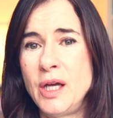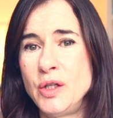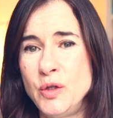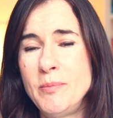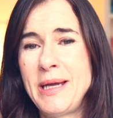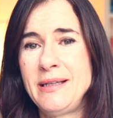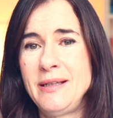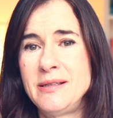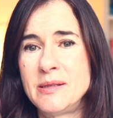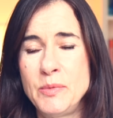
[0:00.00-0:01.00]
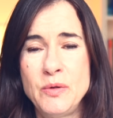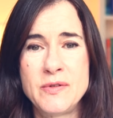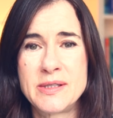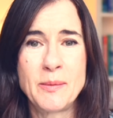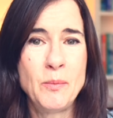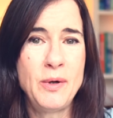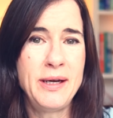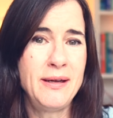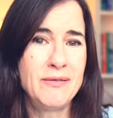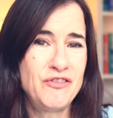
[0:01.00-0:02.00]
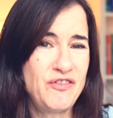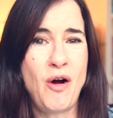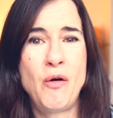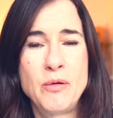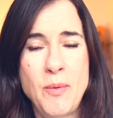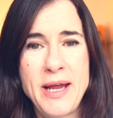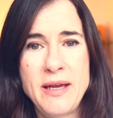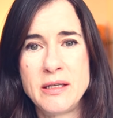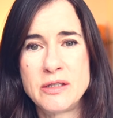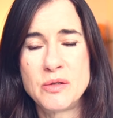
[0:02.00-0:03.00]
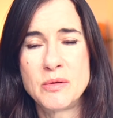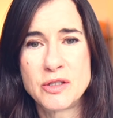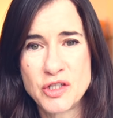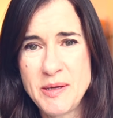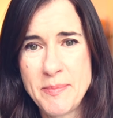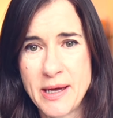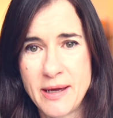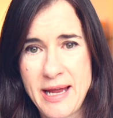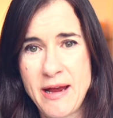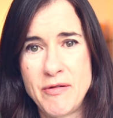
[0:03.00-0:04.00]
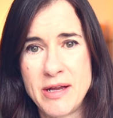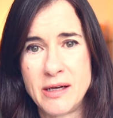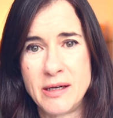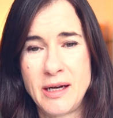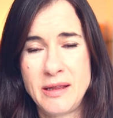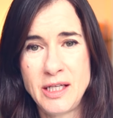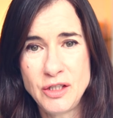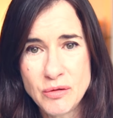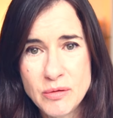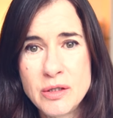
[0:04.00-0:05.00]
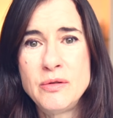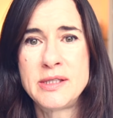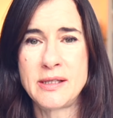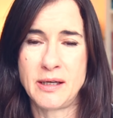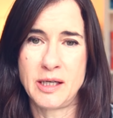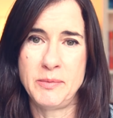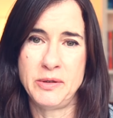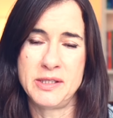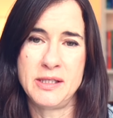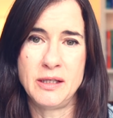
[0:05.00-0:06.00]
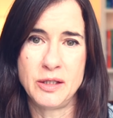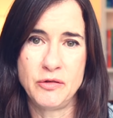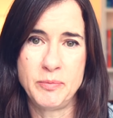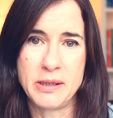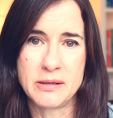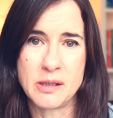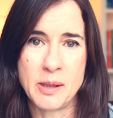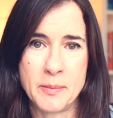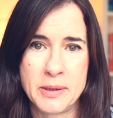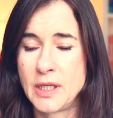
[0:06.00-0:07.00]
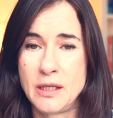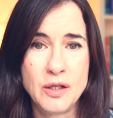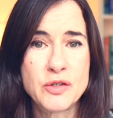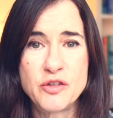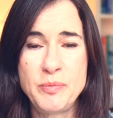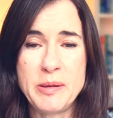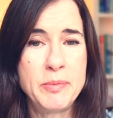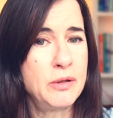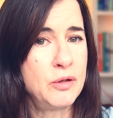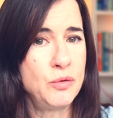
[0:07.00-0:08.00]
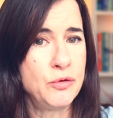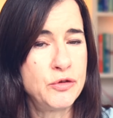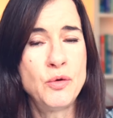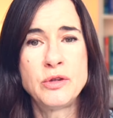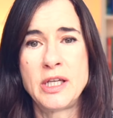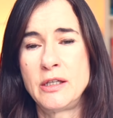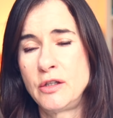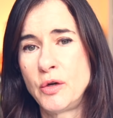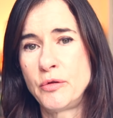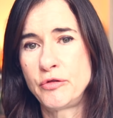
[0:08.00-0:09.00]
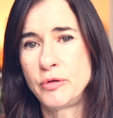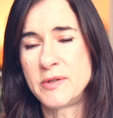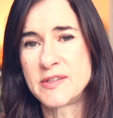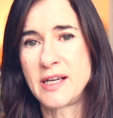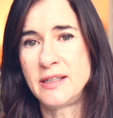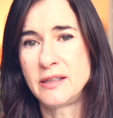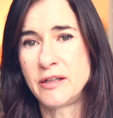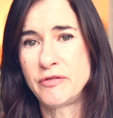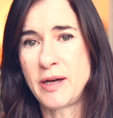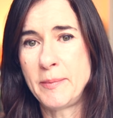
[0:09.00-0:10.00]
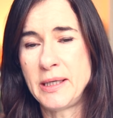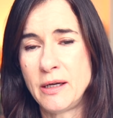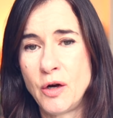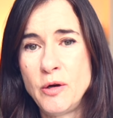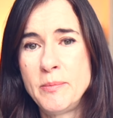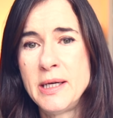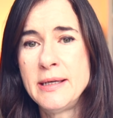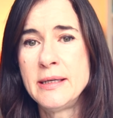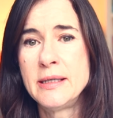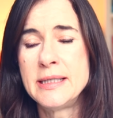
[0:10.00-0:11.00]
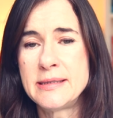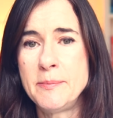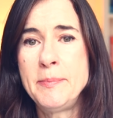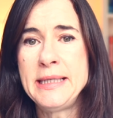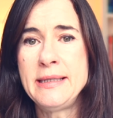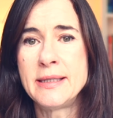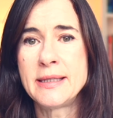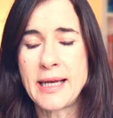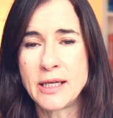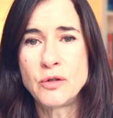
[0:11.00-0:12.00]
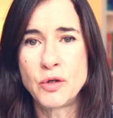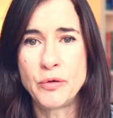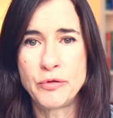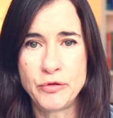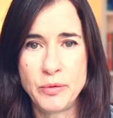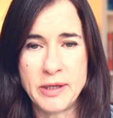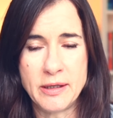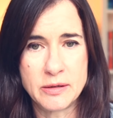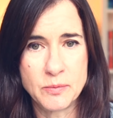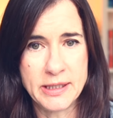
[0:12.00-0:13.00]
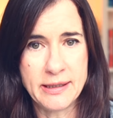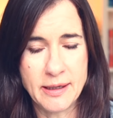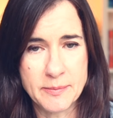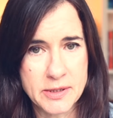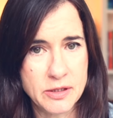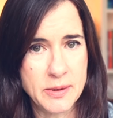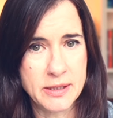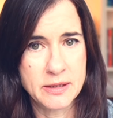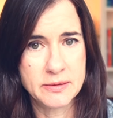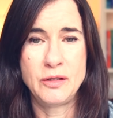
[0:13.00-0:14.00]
You may need to move somewhere far away to a cheaper area, and then you lose that community that you've built up. Lots of people who thought they could go through with selling their family home simply cannot go through with it when it comes to it.